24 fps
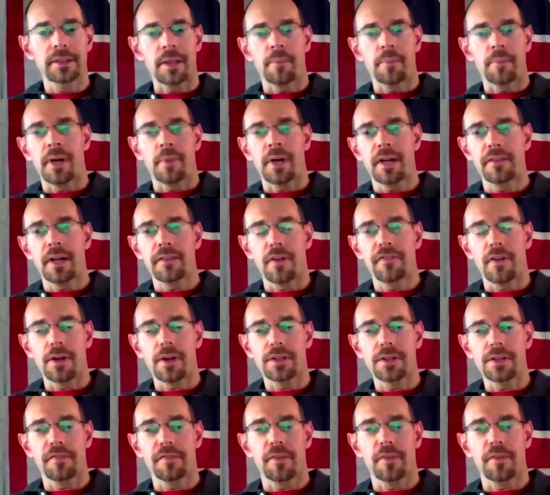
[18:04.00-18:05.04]
somebody,
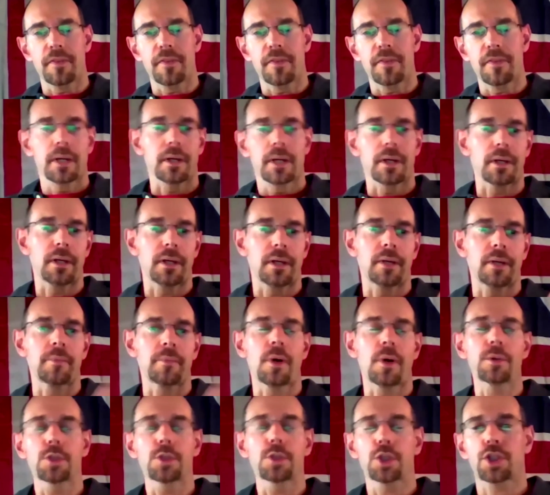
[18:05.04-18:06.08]
falls off the boat.
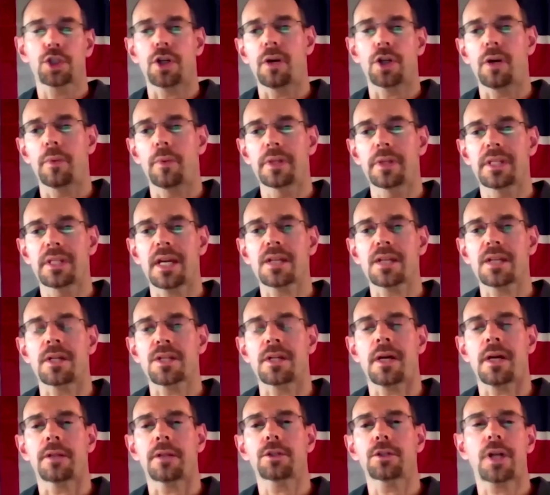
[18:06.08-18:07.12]
Moses Sherwood
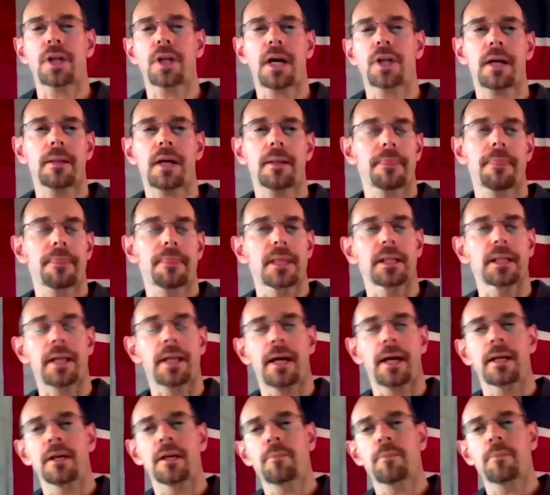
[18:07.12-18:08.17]
takes another shot. The
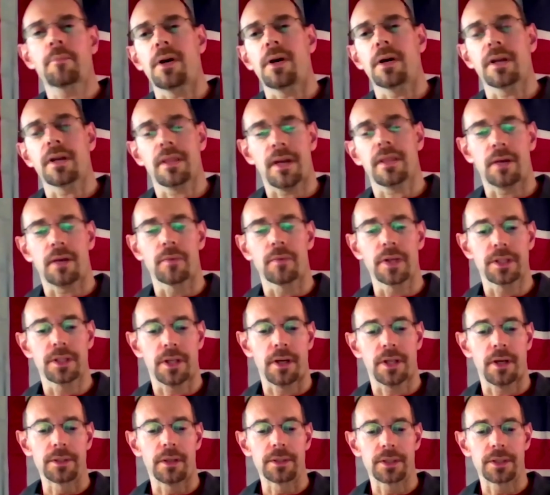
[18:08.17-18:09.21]
landing party then
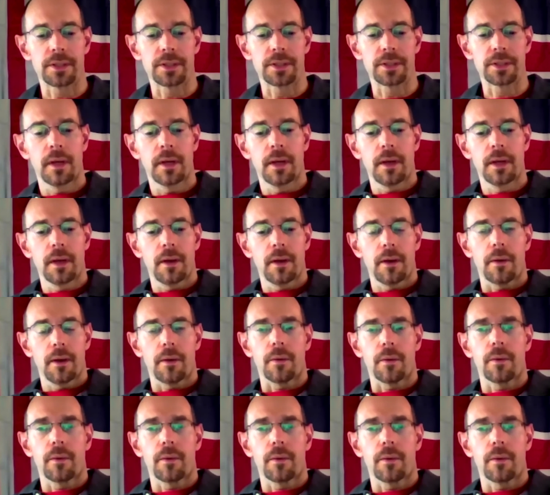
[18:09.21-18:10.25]
returns.
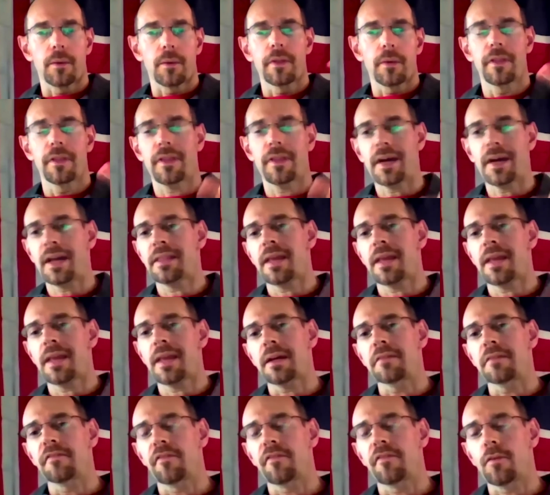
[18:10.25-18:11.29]
Then they
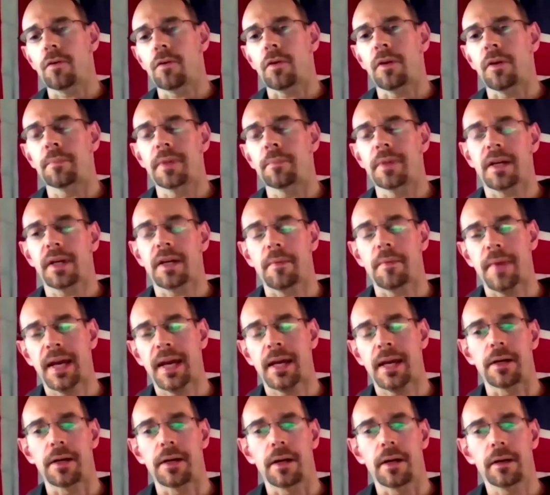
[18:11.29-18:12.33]
inform the
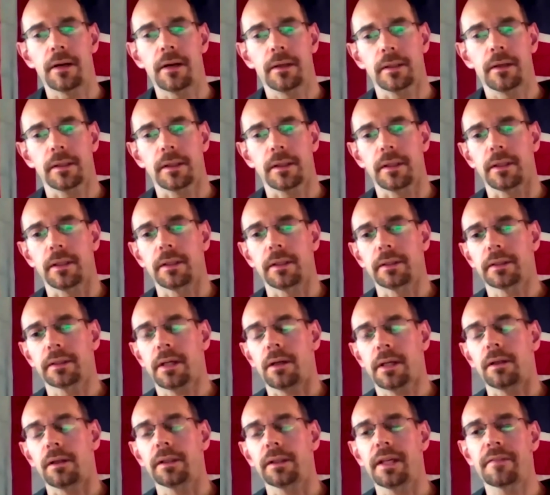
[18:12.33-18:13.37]
commander,
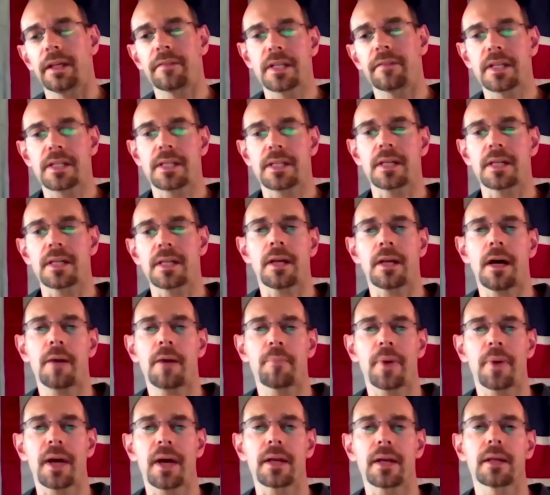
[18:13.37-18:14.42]
Colonel Livingston, up
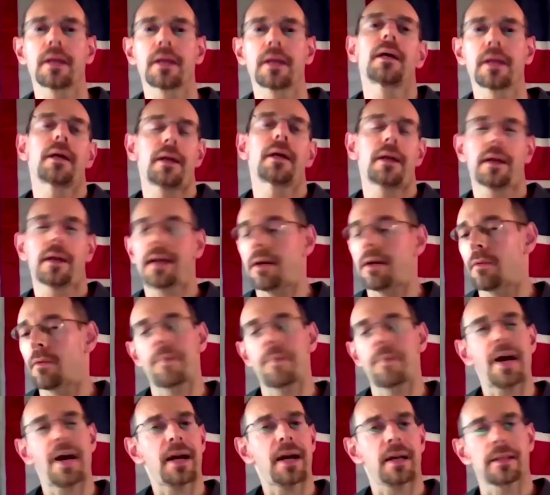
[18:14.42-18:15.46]
at, again, we're
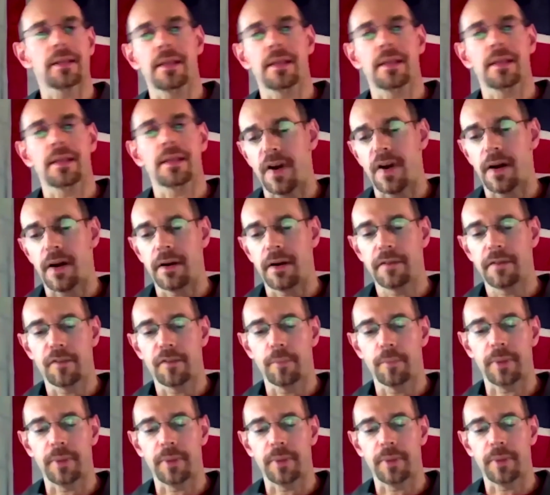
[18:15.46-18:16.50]
back at that King's
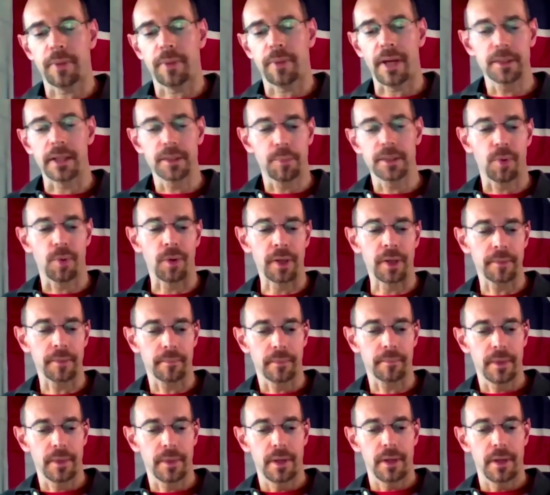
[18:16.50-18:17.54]
Ferry, Verplank's Point.
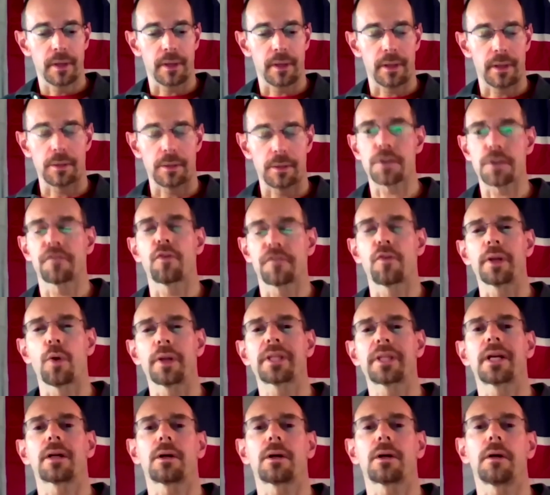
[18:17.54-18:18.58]
There was a
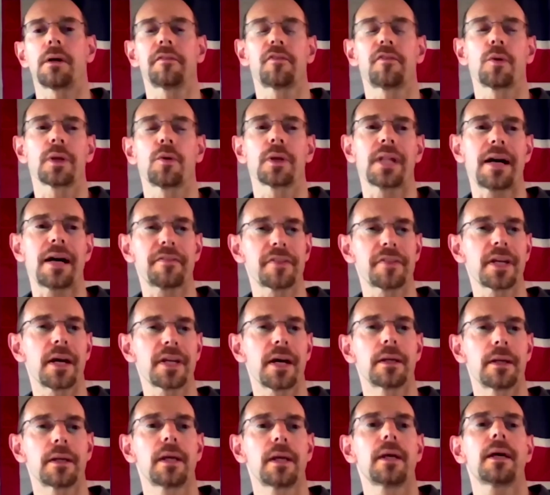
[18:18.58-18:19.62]
fort there called Fort Lafayette.
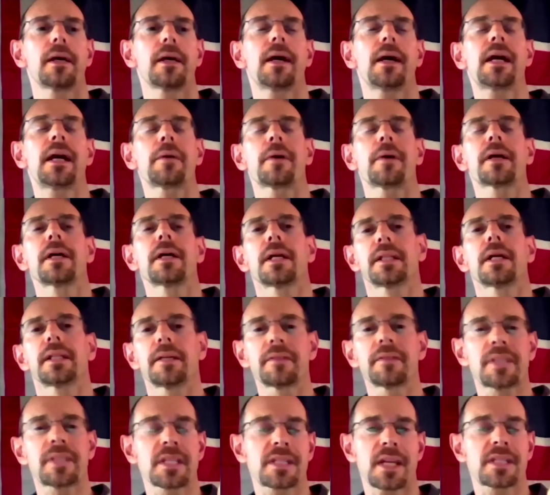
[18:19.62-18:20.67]
Anyway,
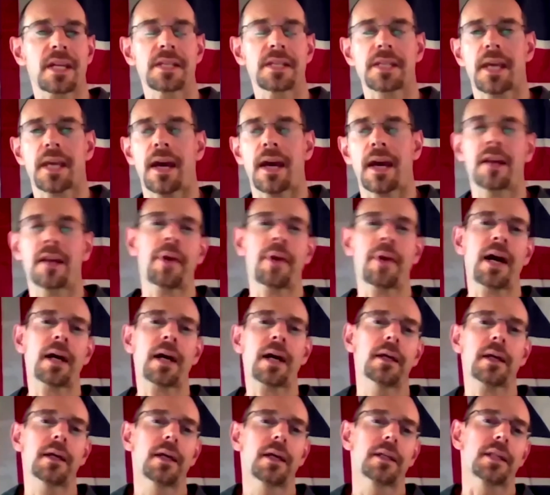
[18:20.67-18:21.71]
Livingston sends a cannon
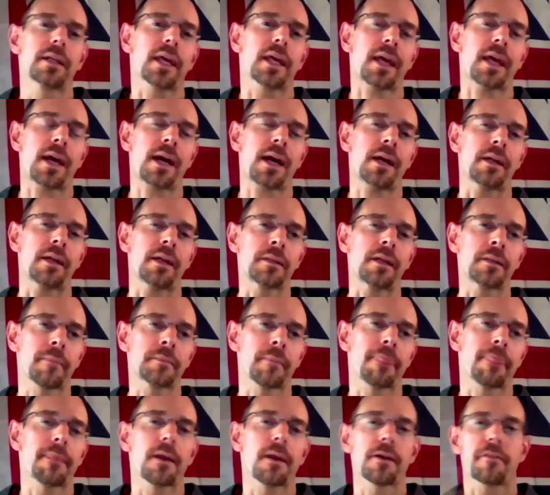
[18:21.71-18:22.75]
back. The cannon
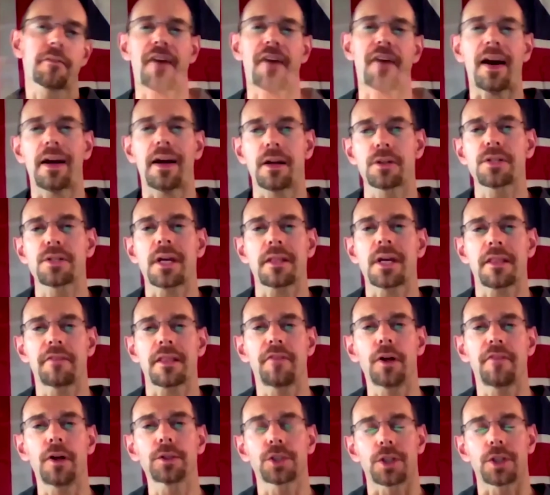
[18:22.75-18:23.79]
fires at the
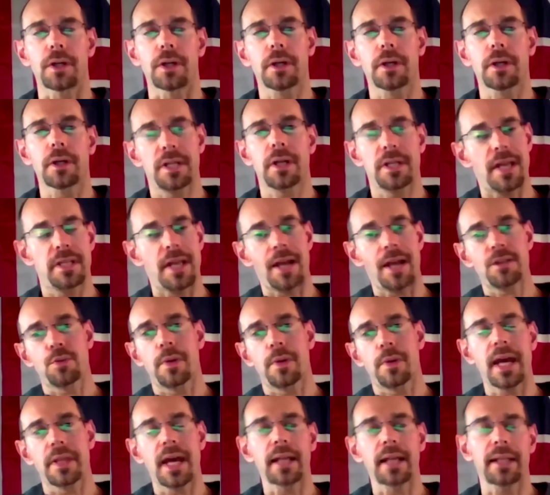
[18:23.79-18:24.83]
Vulture, because that's
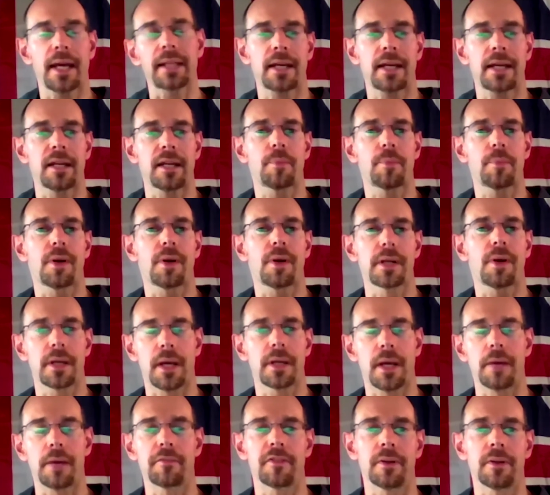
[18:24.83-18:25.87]
where that landing party
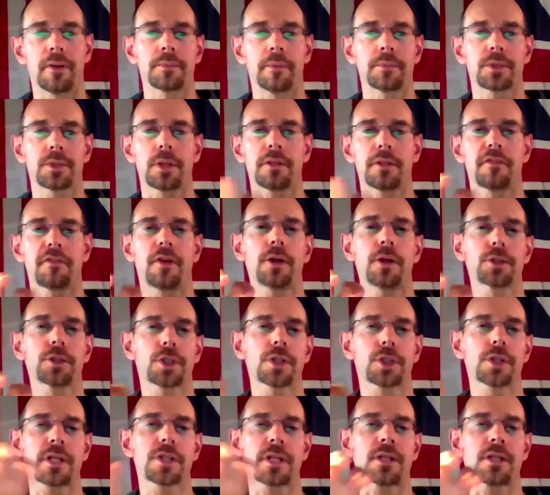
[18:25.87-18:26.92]
came from. So the
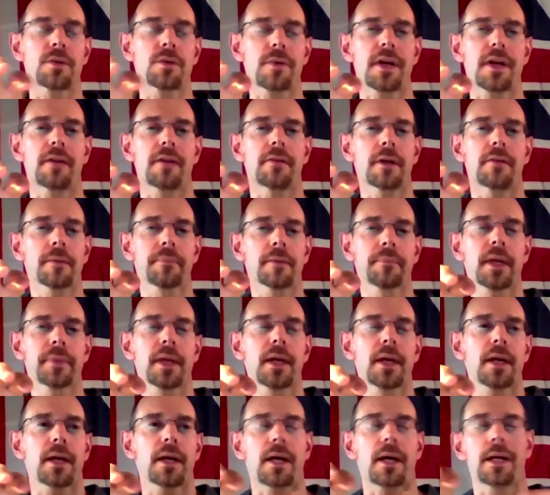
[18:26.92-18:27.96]
Vulture is in the river.
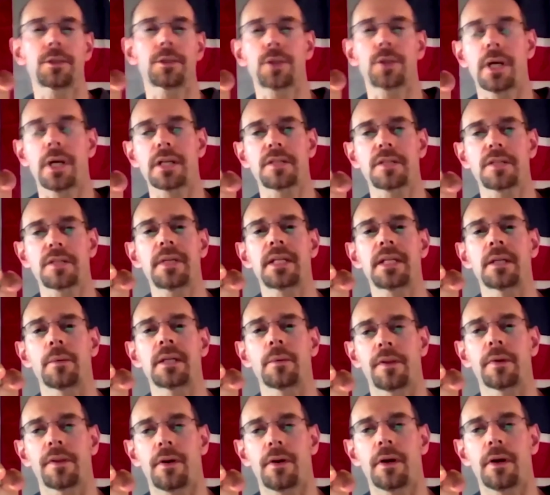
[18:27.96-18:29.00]
Andre is meeting
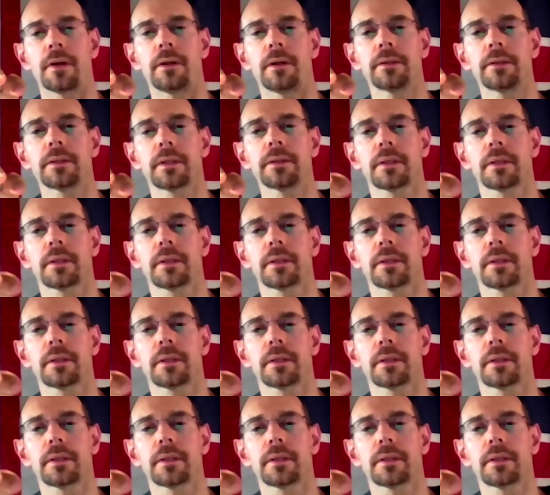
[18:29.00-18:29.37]
with Arnold.